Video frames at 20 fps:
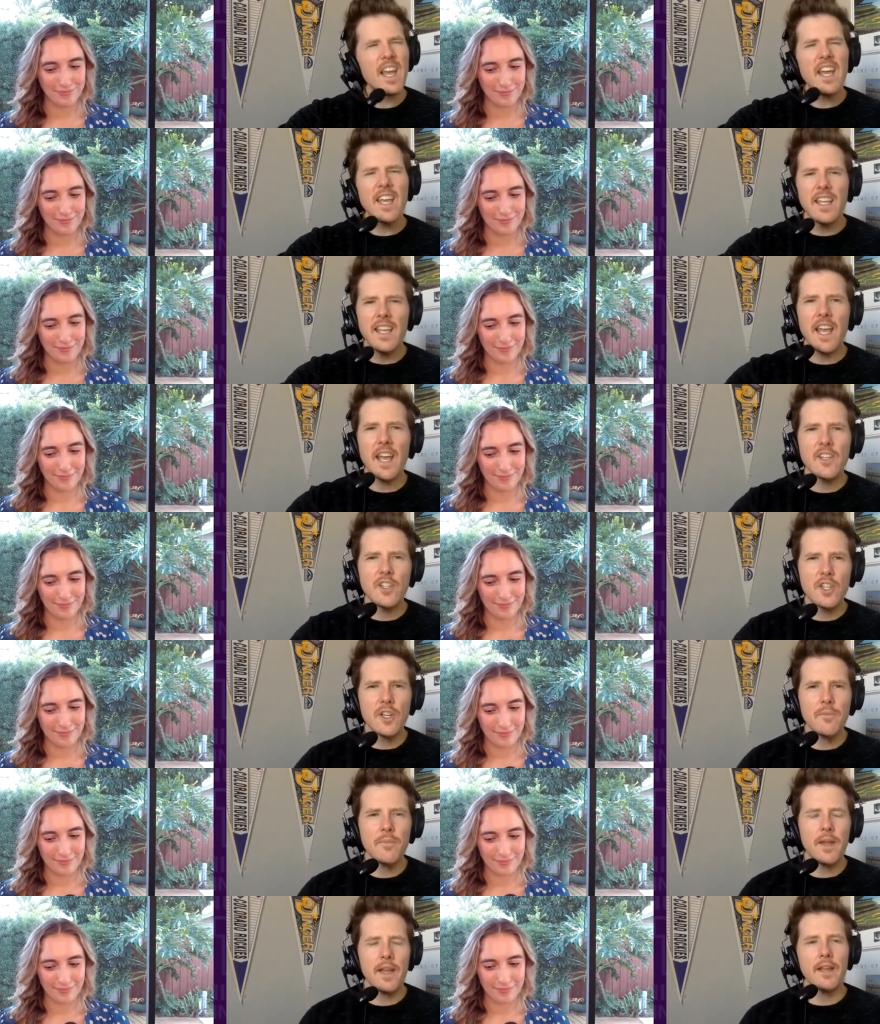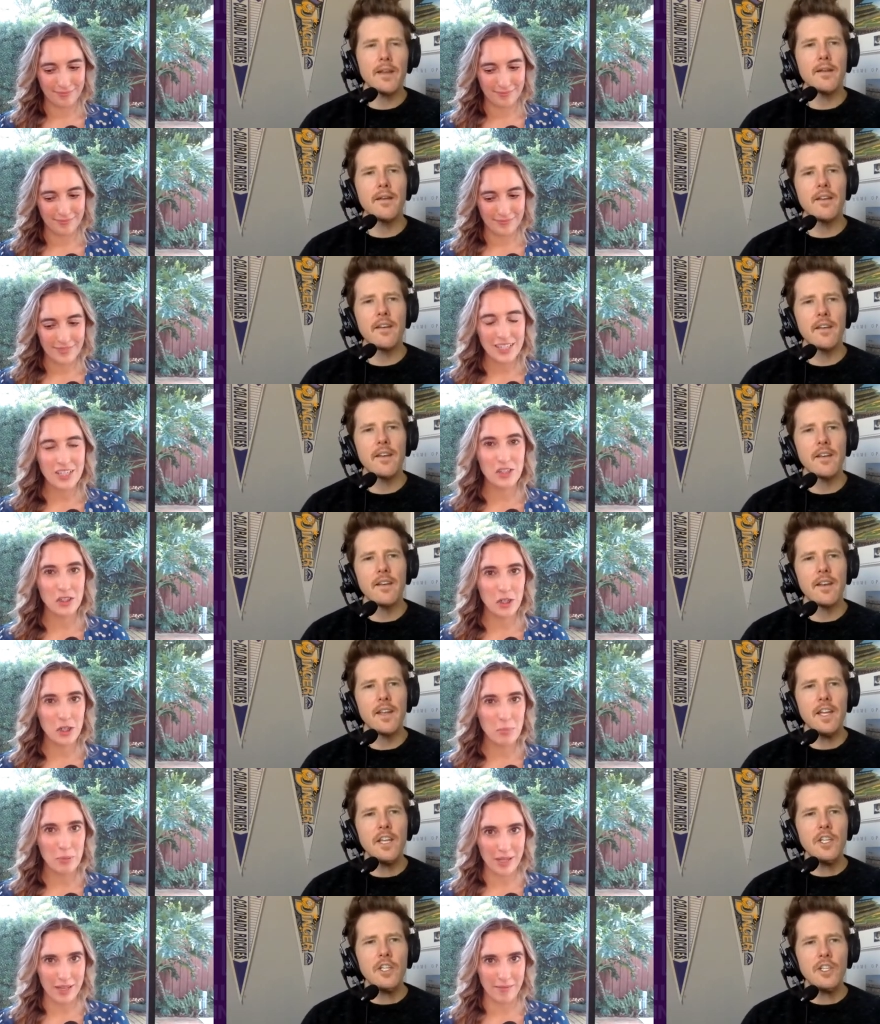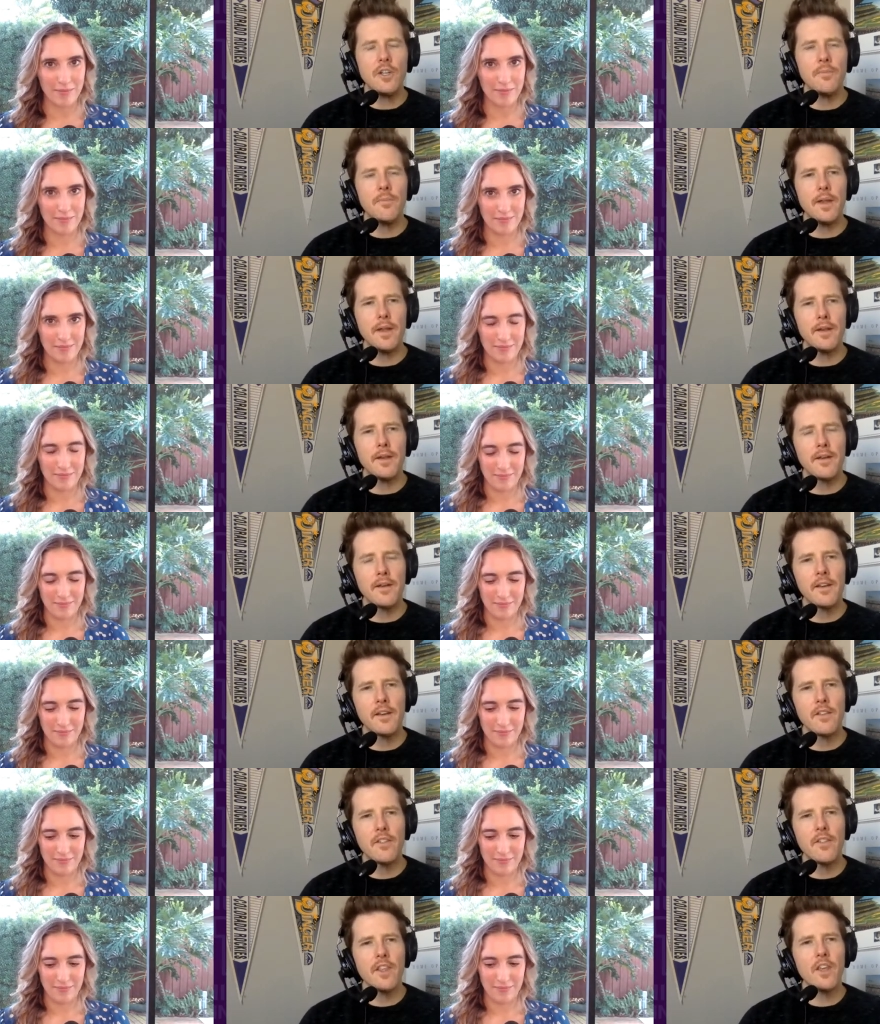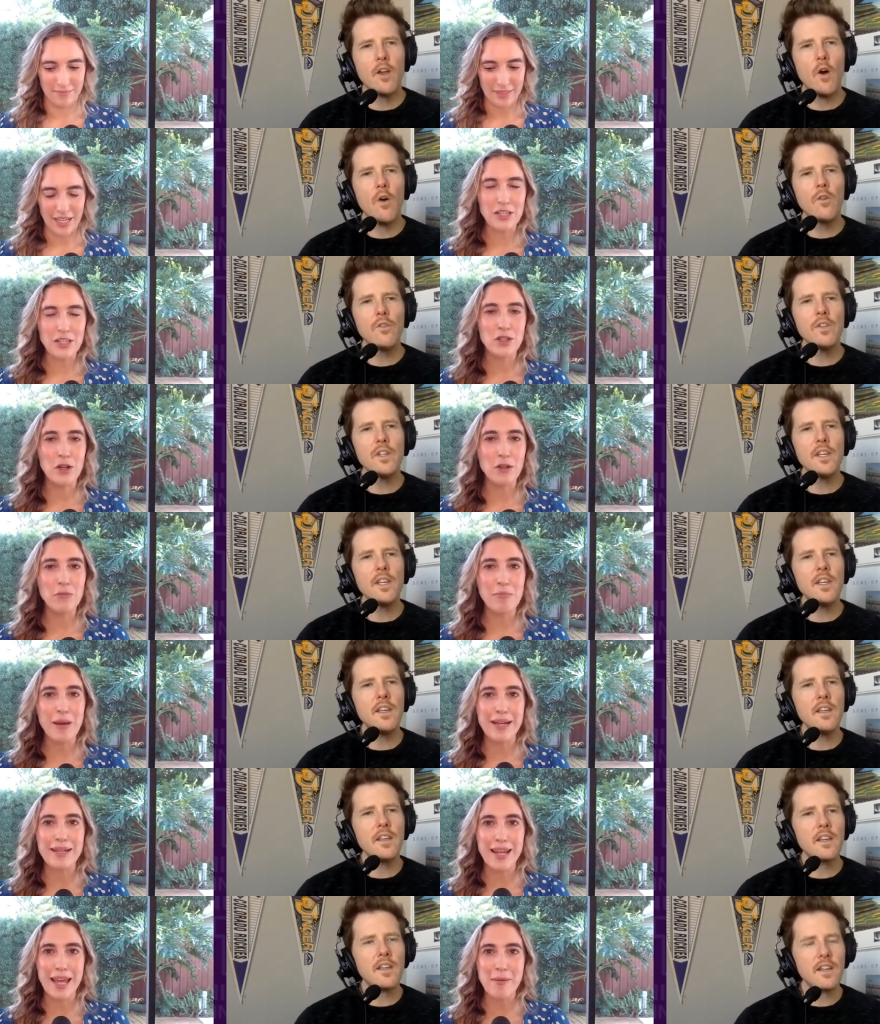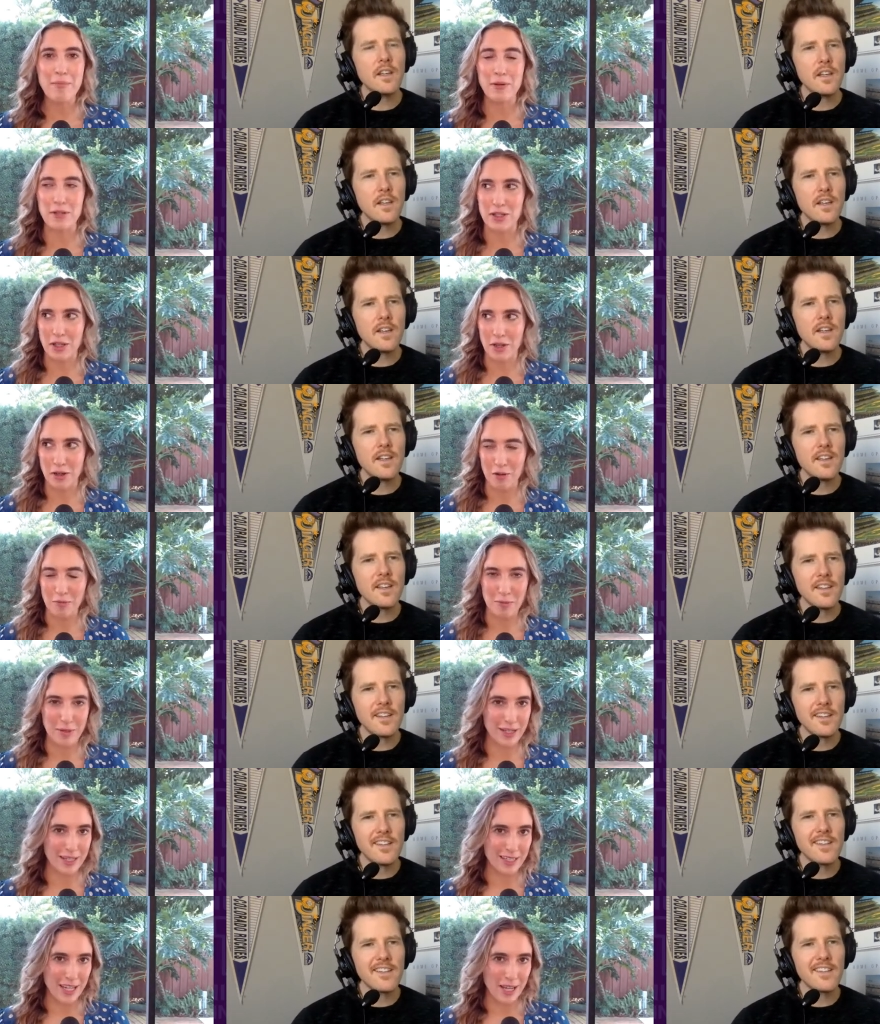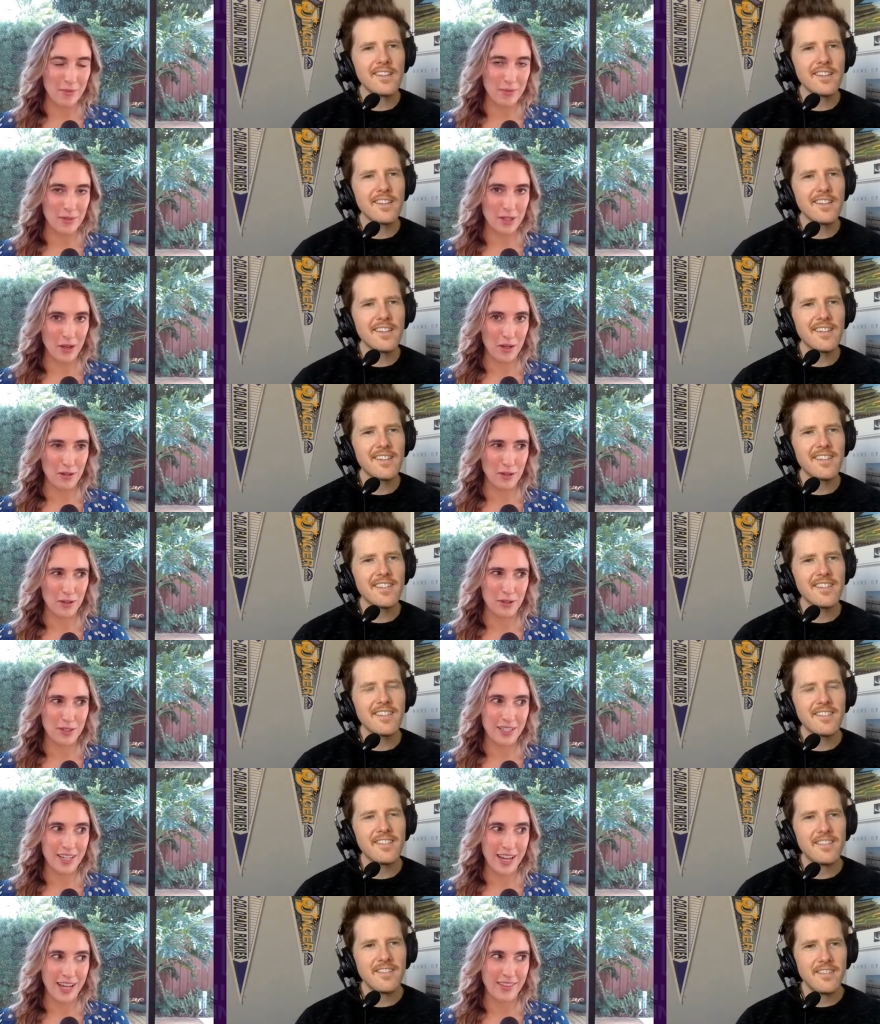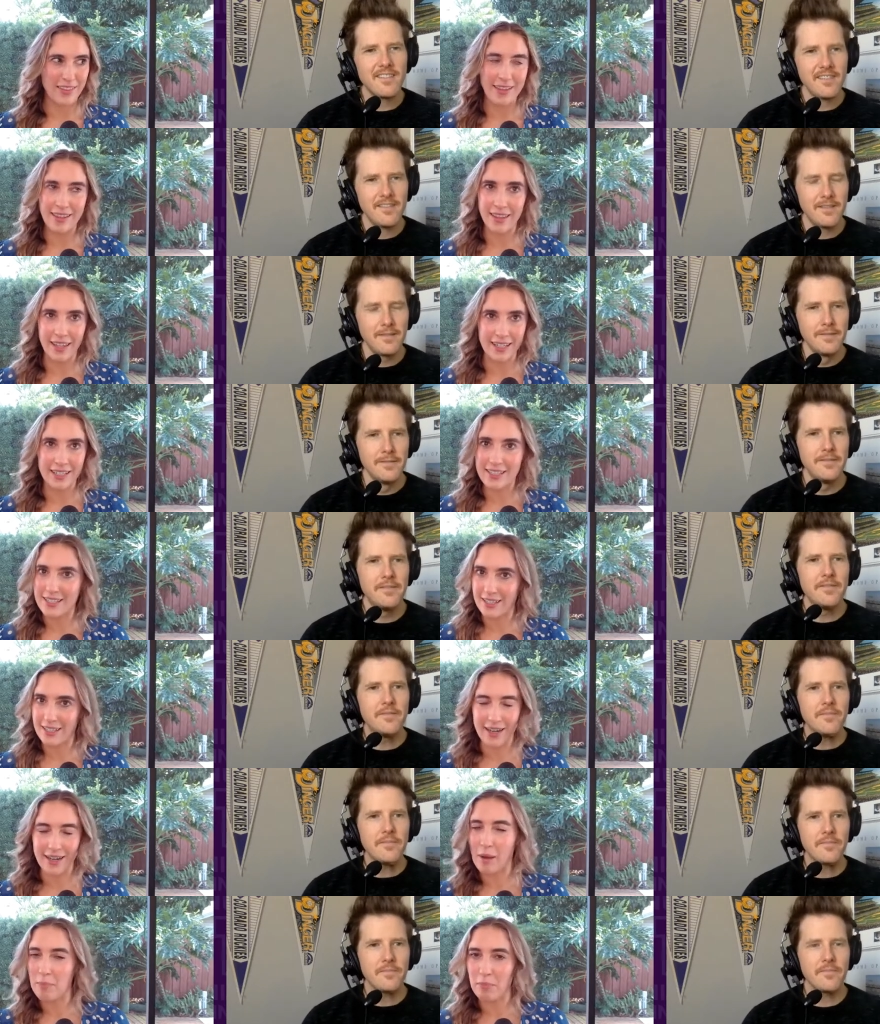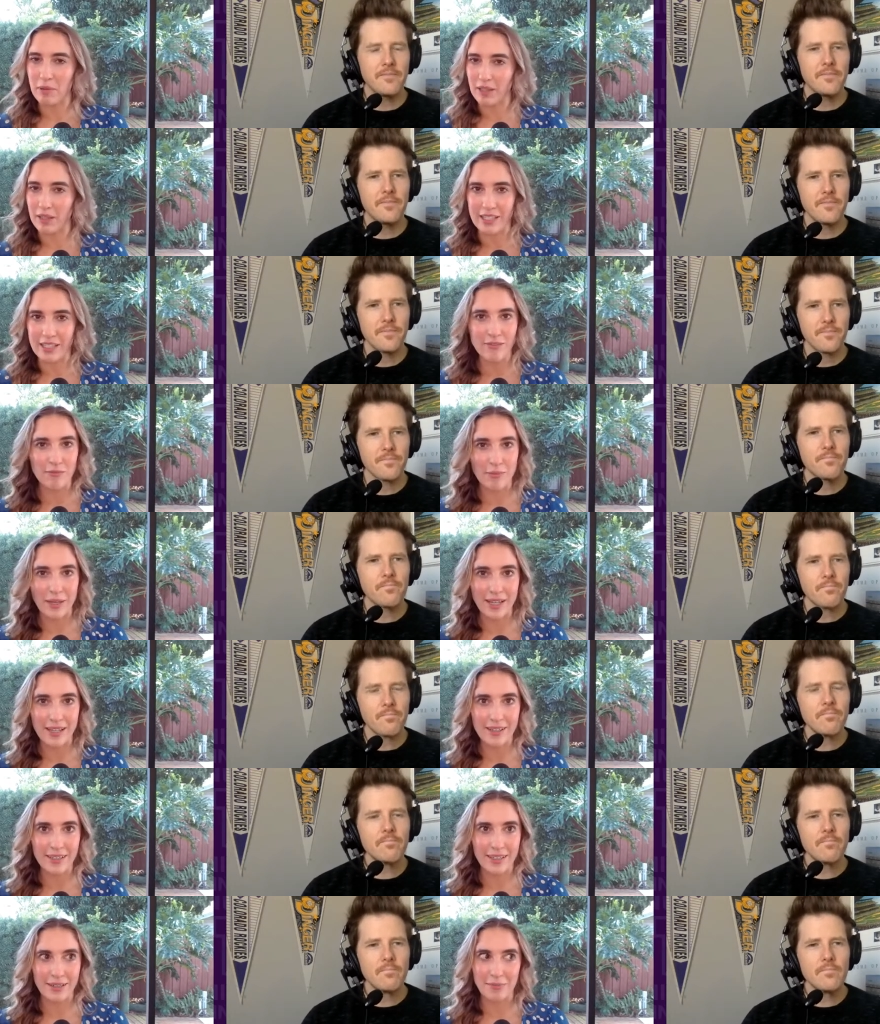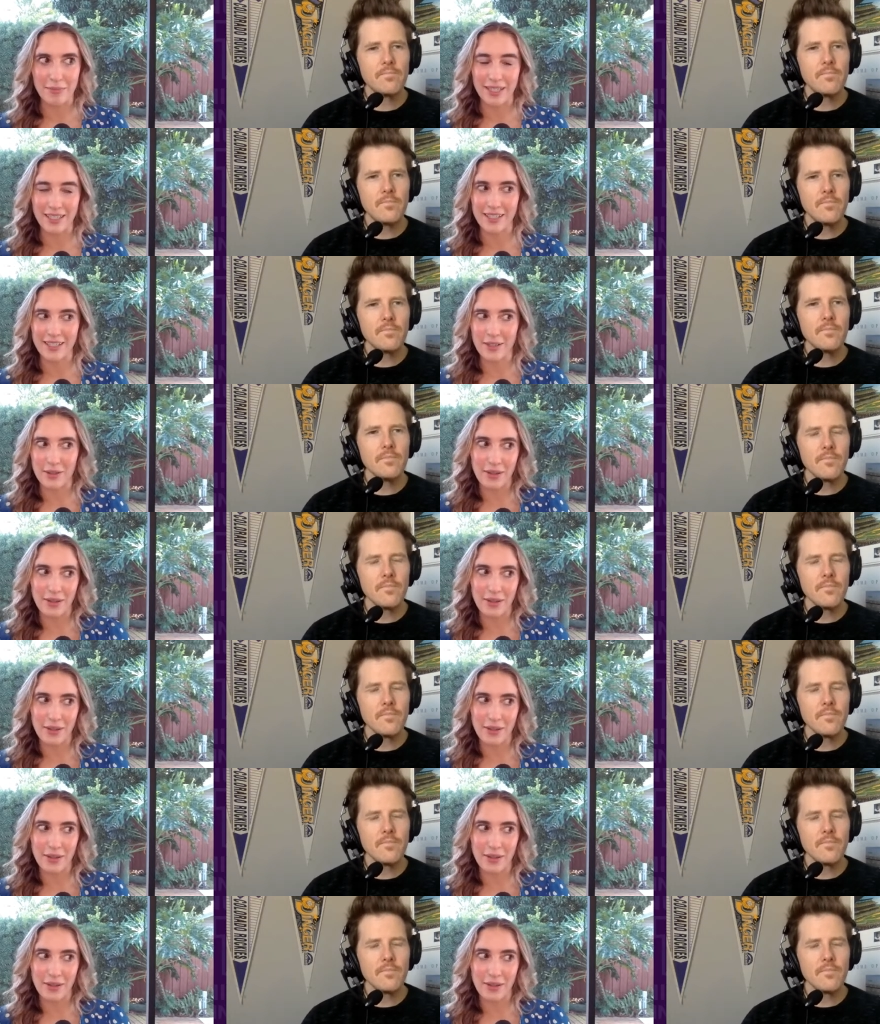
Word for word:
Speaker 1: Yeah, it should be.
Speaker 2: It should, it should be. be.
Speaker 1: The
Speaker 2: only I told my neighbors that opening day was on a Thursday, and they like did not believe me. And I'm like,